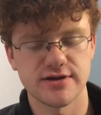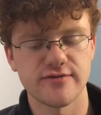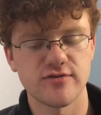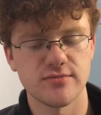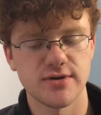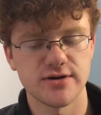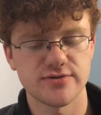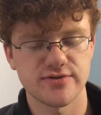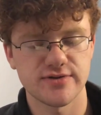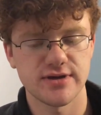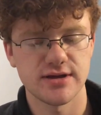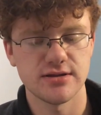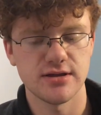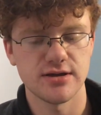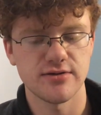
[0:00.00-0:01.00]
several months
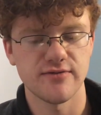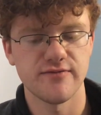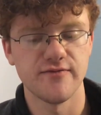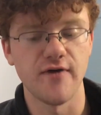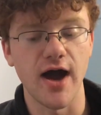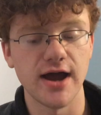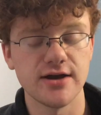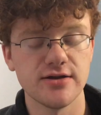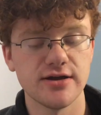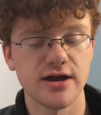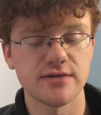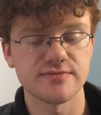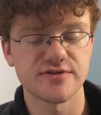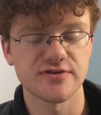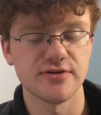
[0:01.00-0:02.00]
that, like, finally
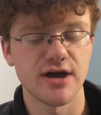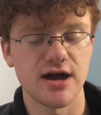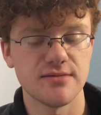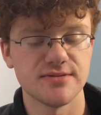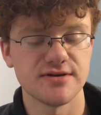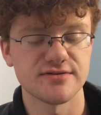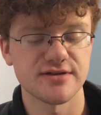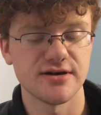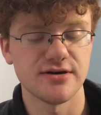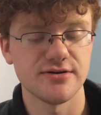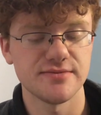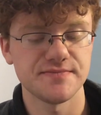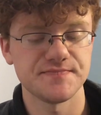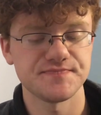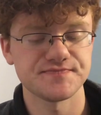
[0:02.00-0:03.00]
I'm so happy it's out.